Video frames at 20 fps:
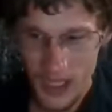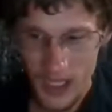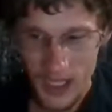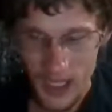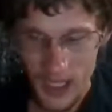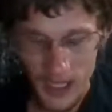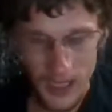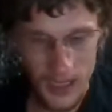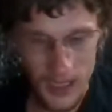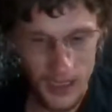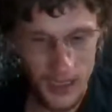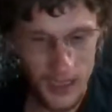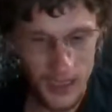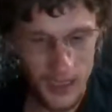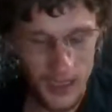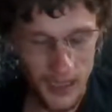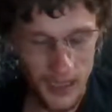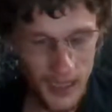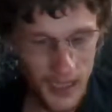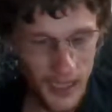Yeah.
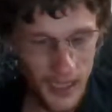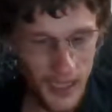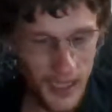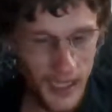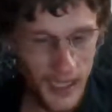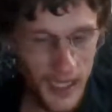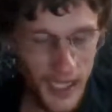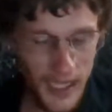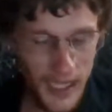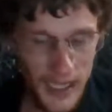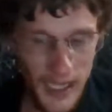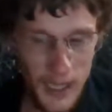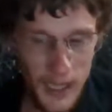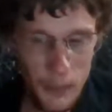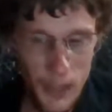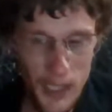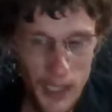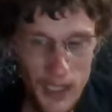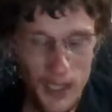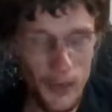I think
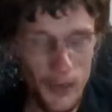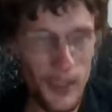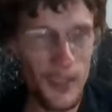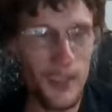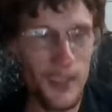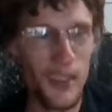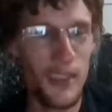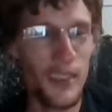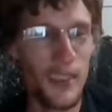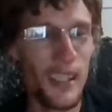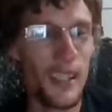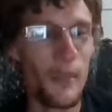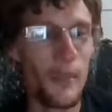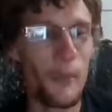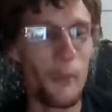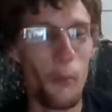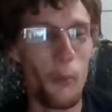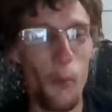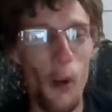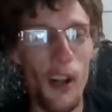most of us that
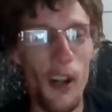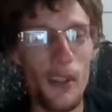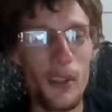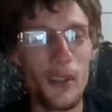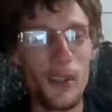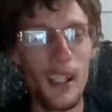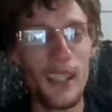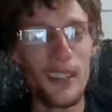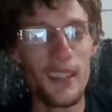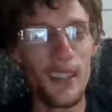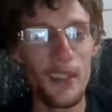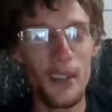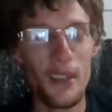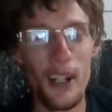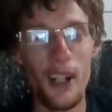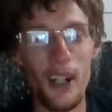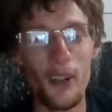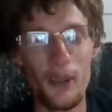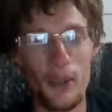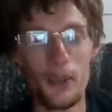watch trains as
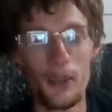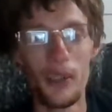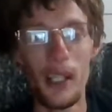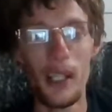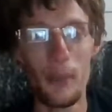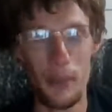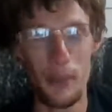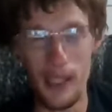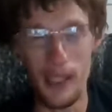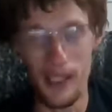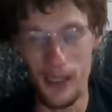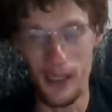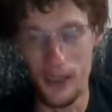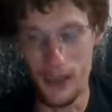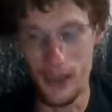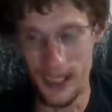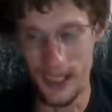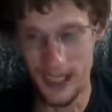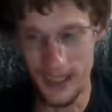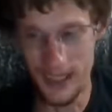adults grew up liking
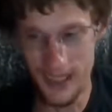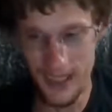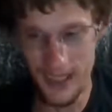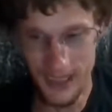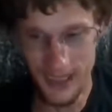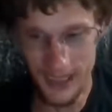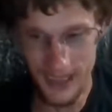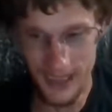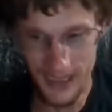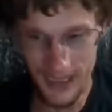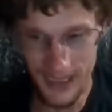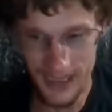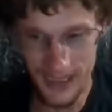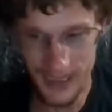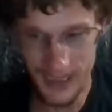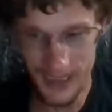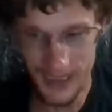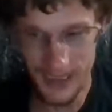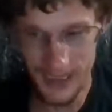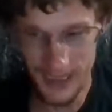trains.
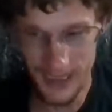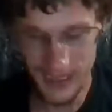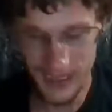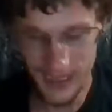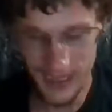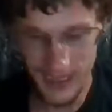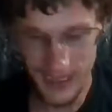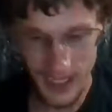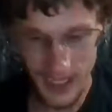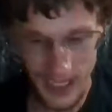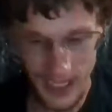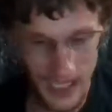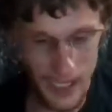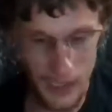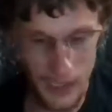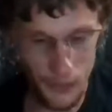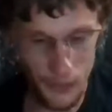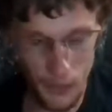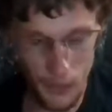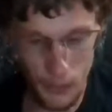I
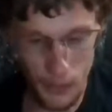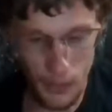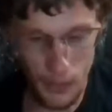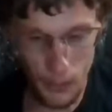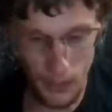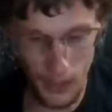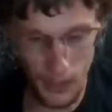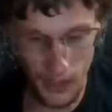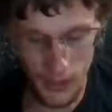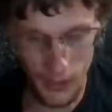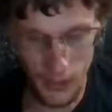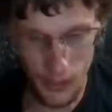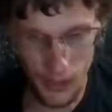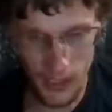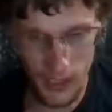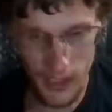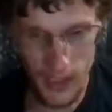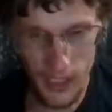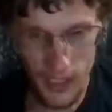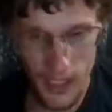definitely grew up liking
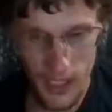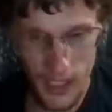trains.